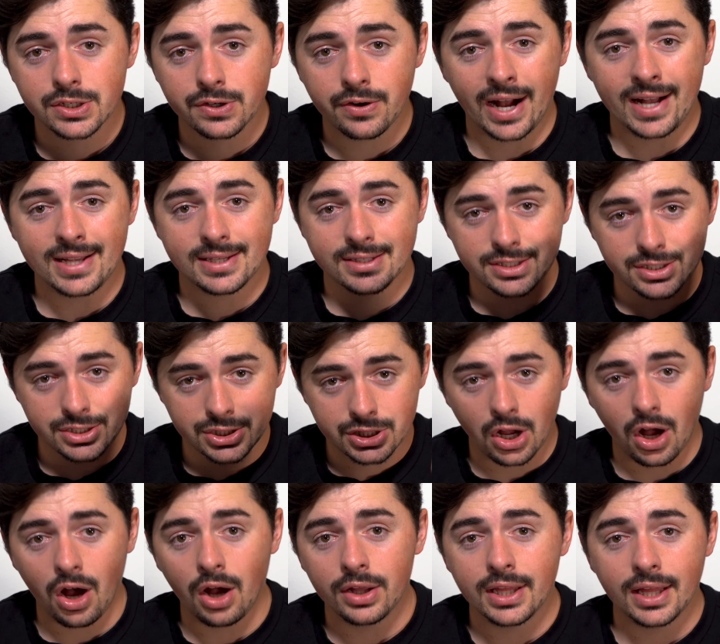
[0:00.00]
Christ
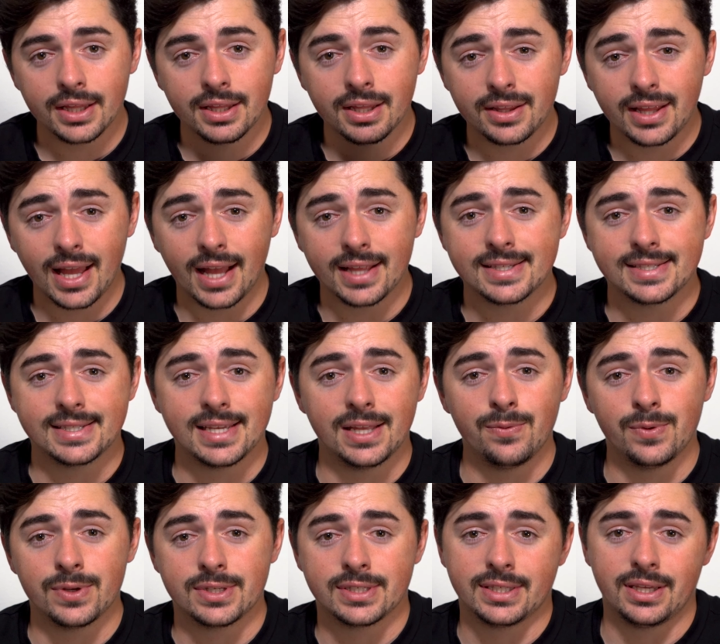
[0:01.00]
saw that that
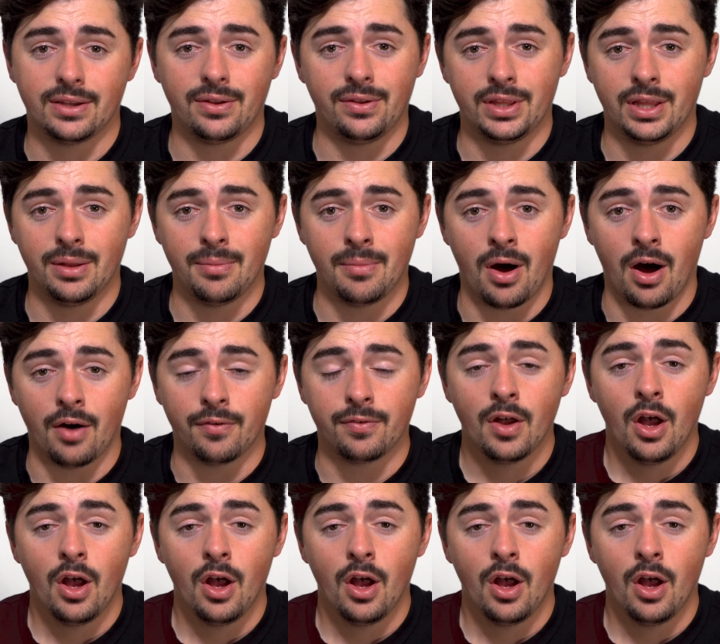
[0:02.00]
sin was killing them off.